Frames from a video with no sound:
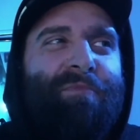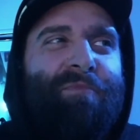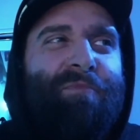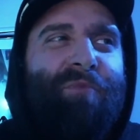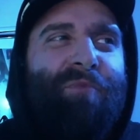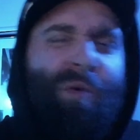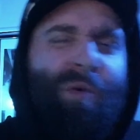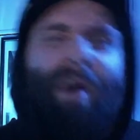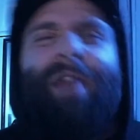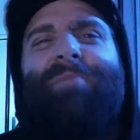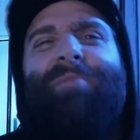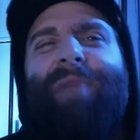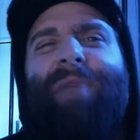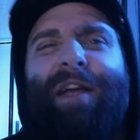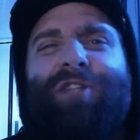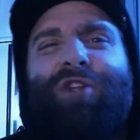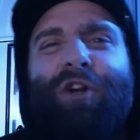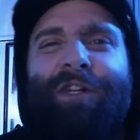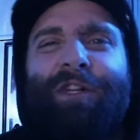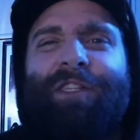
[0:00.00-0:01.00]
to
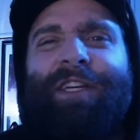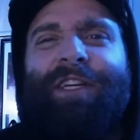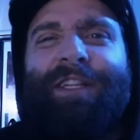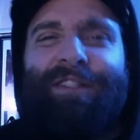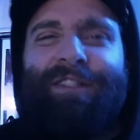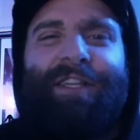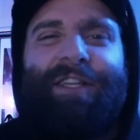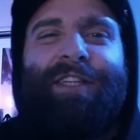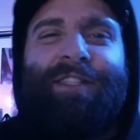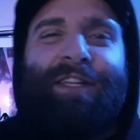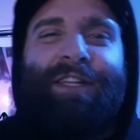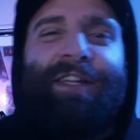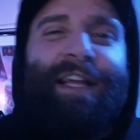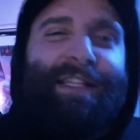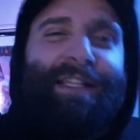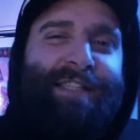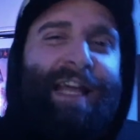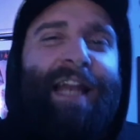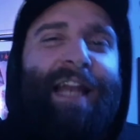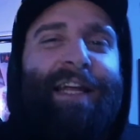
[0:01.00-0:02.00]
make sure it's consistent,
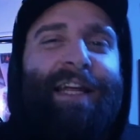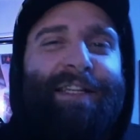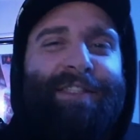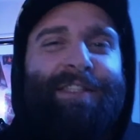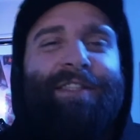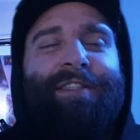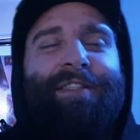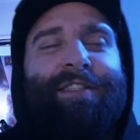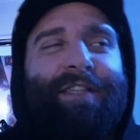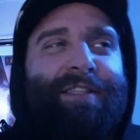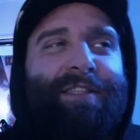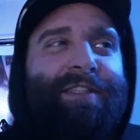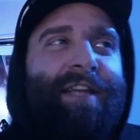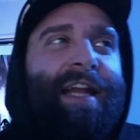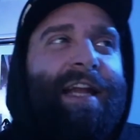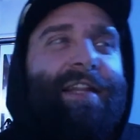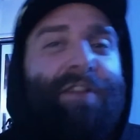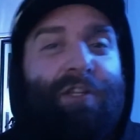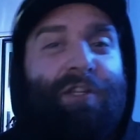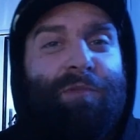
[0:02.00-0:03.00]
that Sonic is
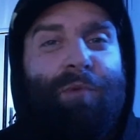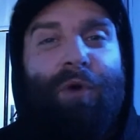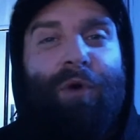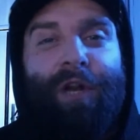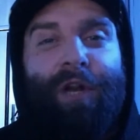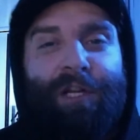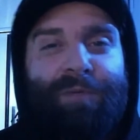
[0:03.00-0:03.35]
consistent at this point,